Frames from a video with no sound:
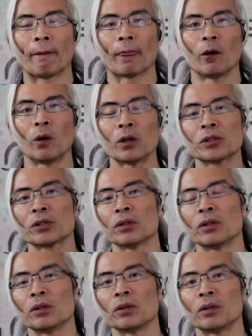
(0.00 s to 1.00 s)

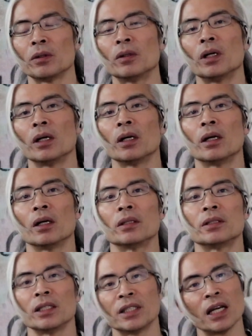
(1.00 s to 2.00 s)
Also,
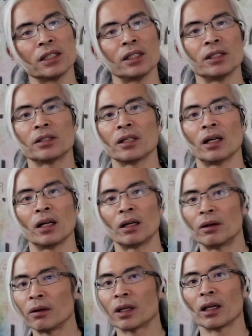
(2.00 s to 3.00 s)
the judges are
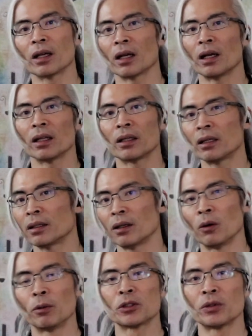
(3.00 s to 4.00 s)
looking at
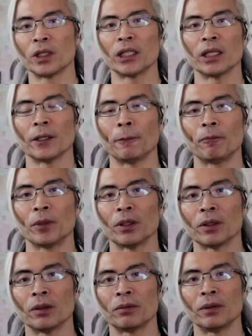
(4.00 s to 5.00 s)
opportunity.
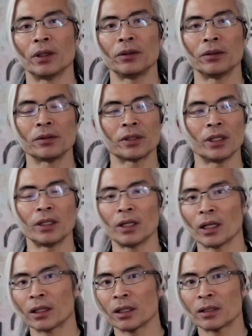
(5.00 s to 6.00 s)
When you see
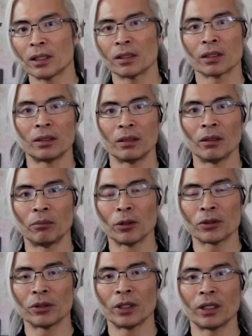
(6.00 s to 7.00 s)
that there is a good
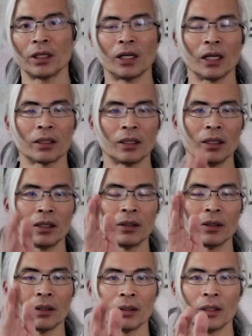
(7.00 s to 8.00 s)
opportunity, like
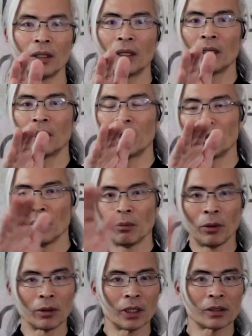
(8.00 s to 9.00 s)
your
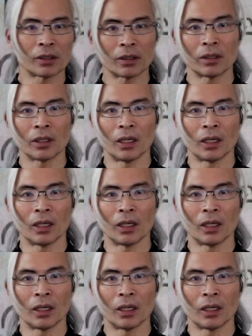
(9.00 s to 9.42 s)
opponent's